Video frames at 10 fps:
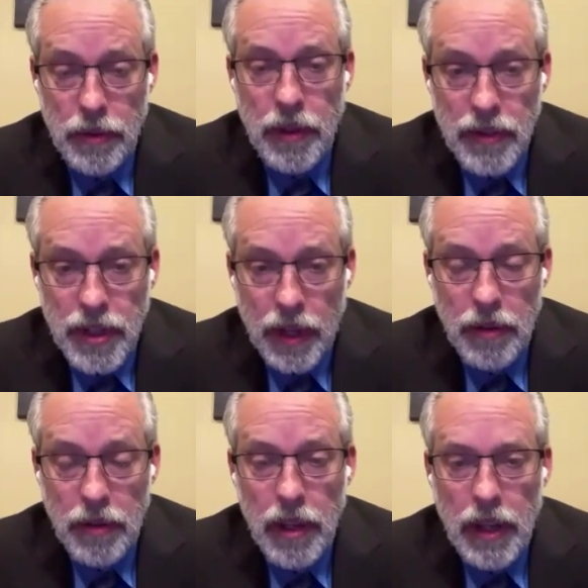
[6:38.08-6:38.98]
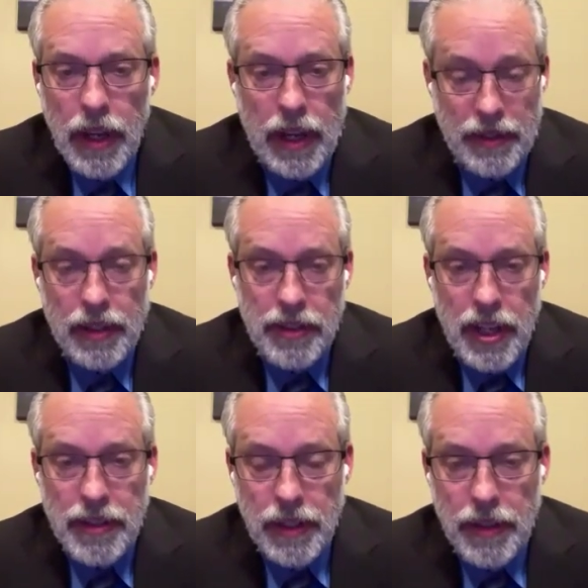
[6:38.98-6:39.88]
2 years ago. I
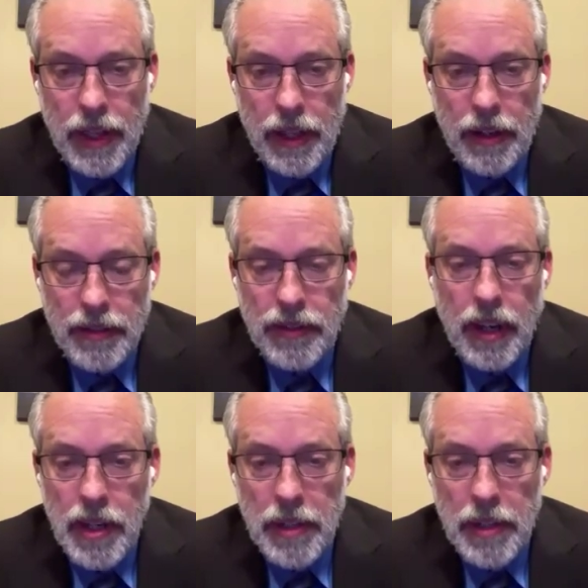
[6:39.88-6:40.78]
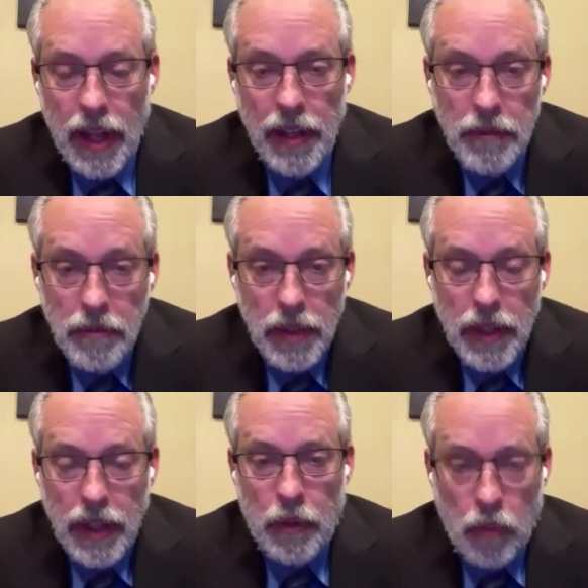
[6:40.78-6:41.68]
suggested that a study be done.
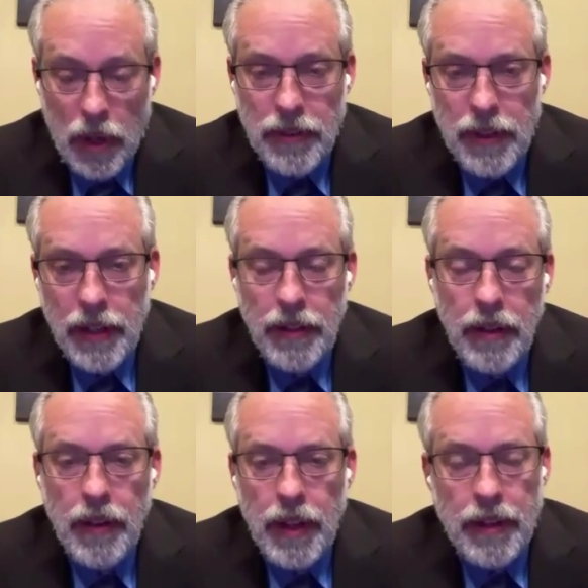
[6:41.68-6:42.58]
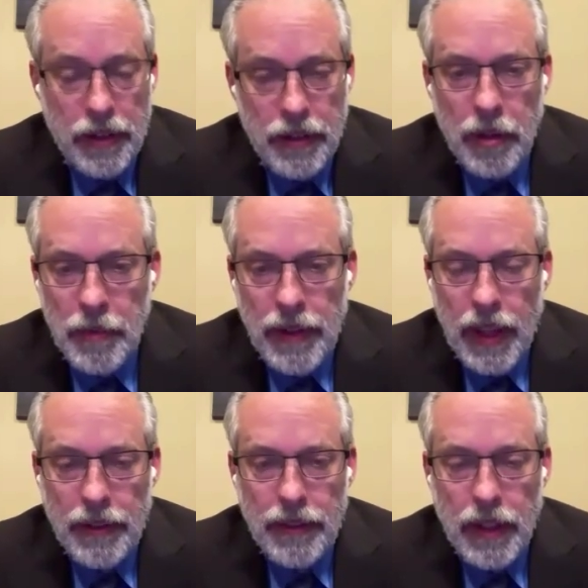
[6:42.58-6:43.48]
It was done and determined
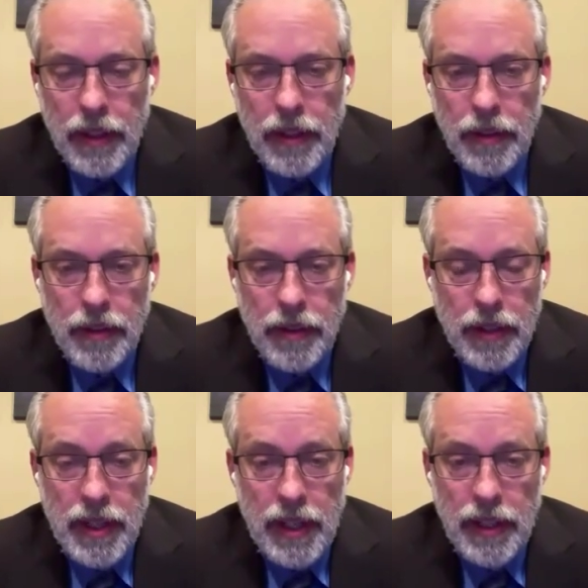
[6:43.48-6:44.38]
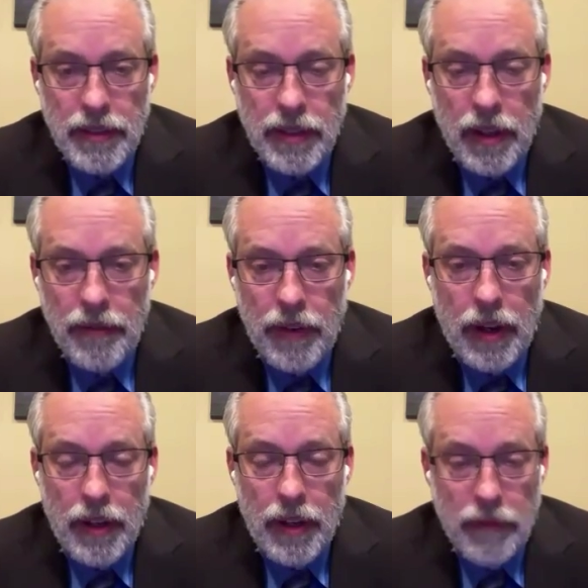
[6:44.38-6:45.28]
that the needs of
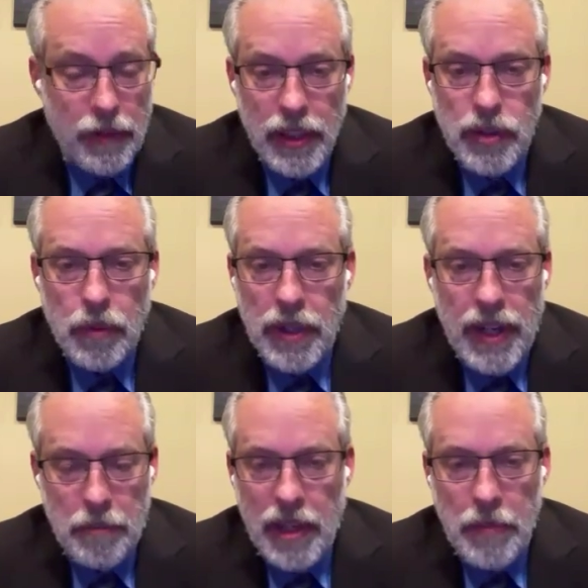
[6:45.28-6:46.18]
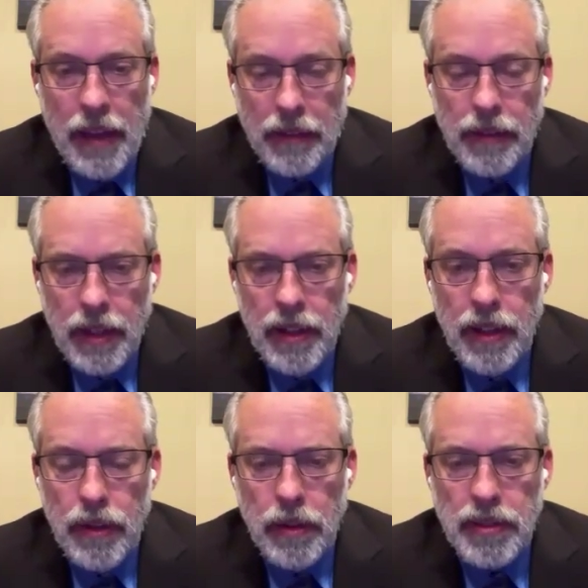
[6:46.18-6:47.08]
the village would not be met
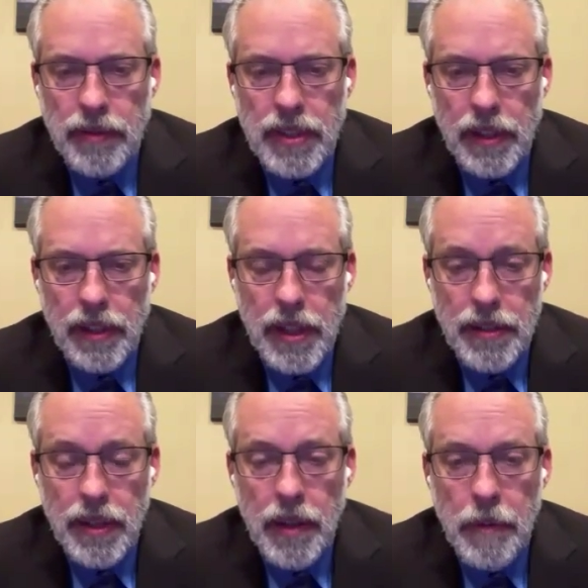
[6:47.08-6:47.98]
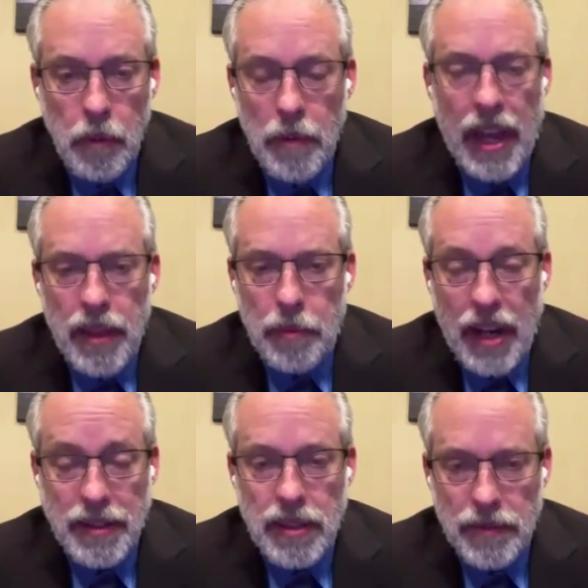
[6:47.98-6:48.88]
in those facilities. We began the
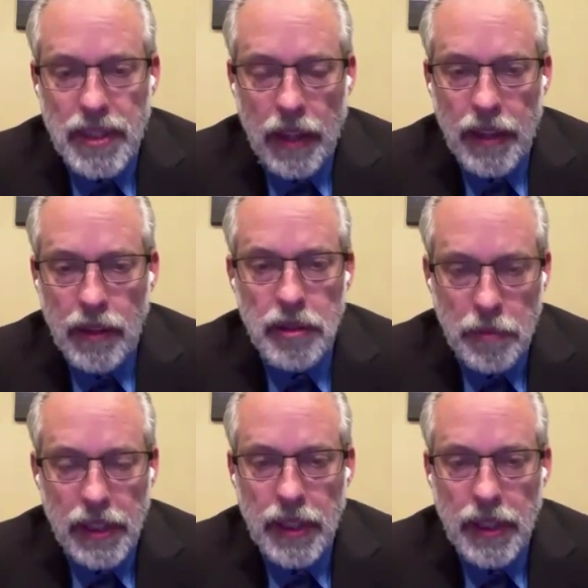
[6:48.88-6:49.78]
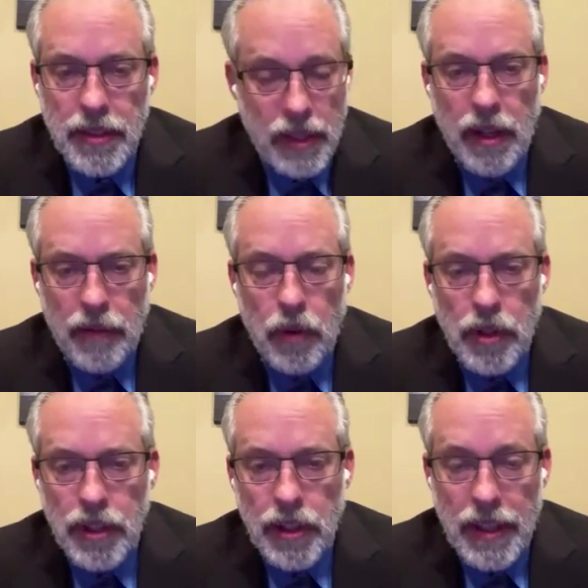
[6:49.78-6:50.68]
process of selling those buildings, and
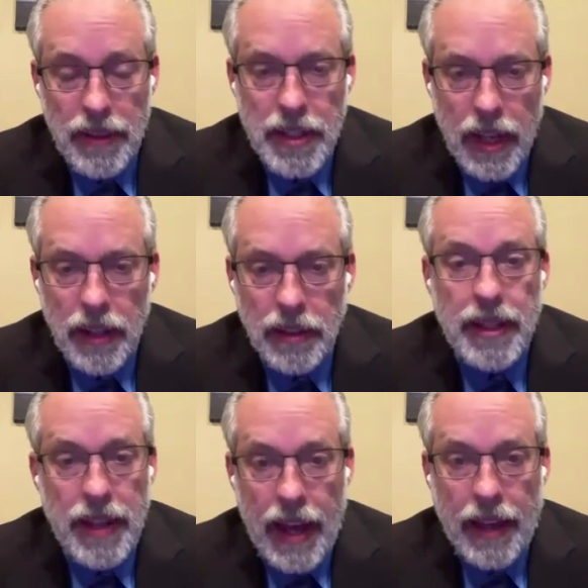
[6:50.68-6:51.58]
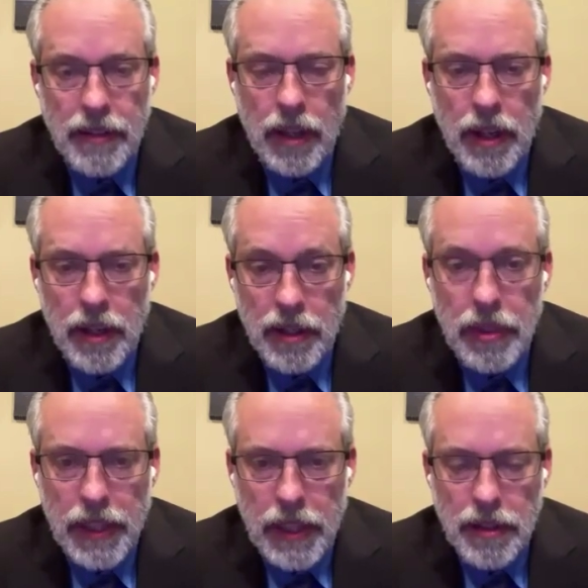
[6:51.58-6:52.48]
unfortunately the sale did not
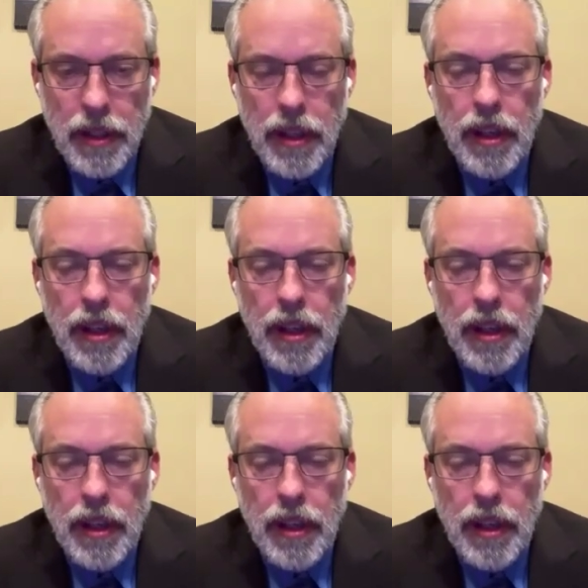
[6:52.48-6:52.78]
complete.